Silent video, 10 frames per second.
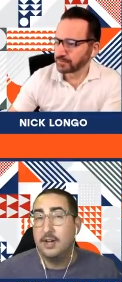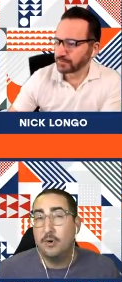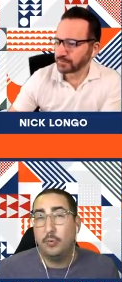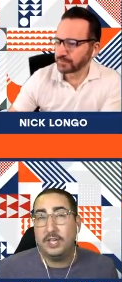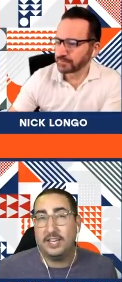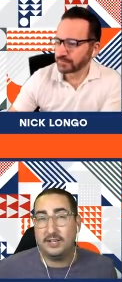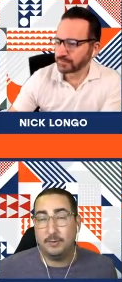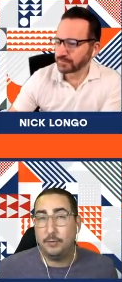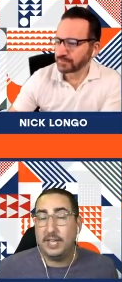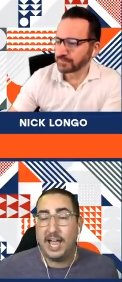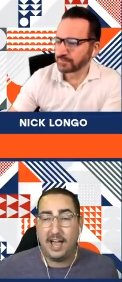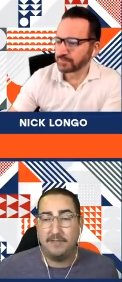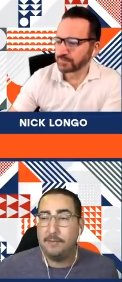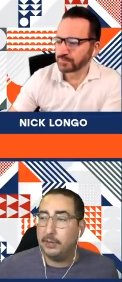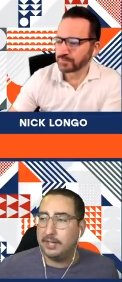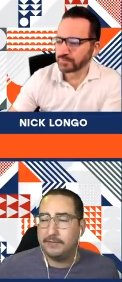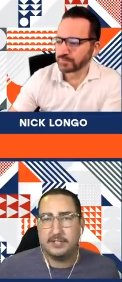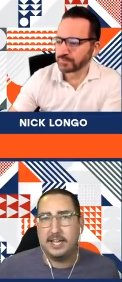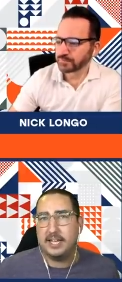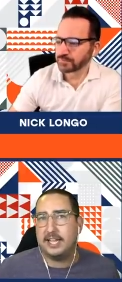Speaker 1: We have a plan for
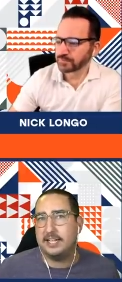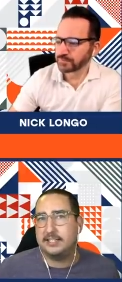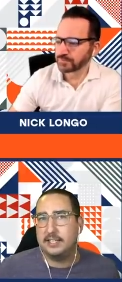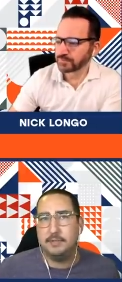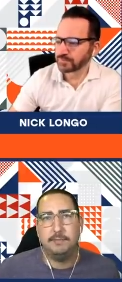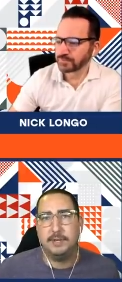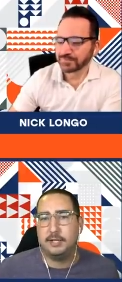today. It's going to be a big